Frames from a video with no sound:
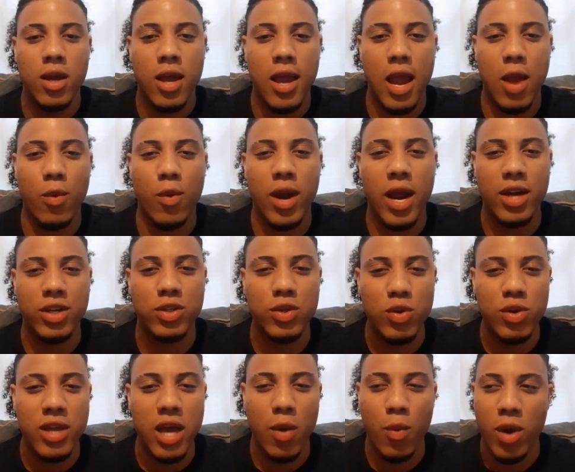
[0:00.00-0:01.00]
And when I
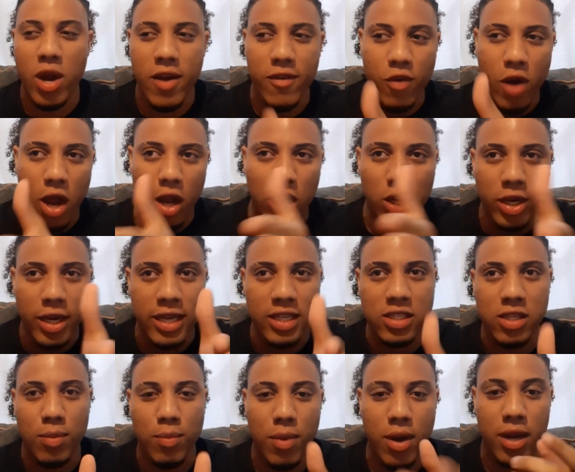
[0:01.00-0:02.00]
do that, whenever I look at
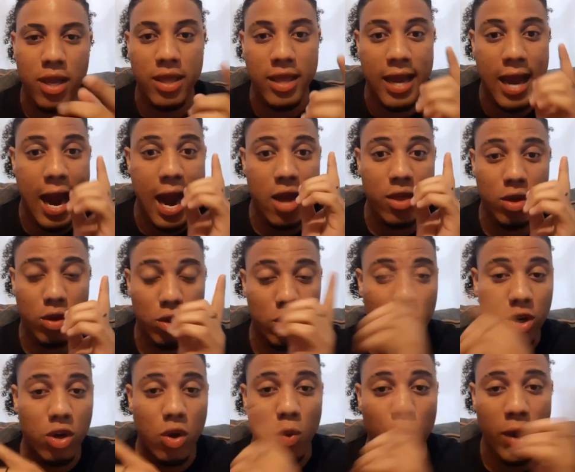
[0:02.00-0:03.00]
somebody, they either
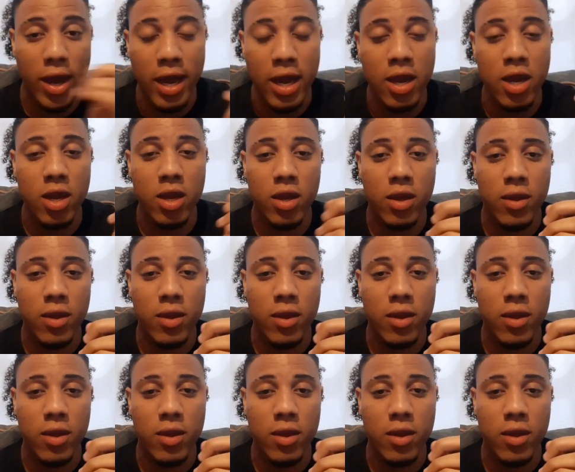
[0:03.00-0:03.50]
look away,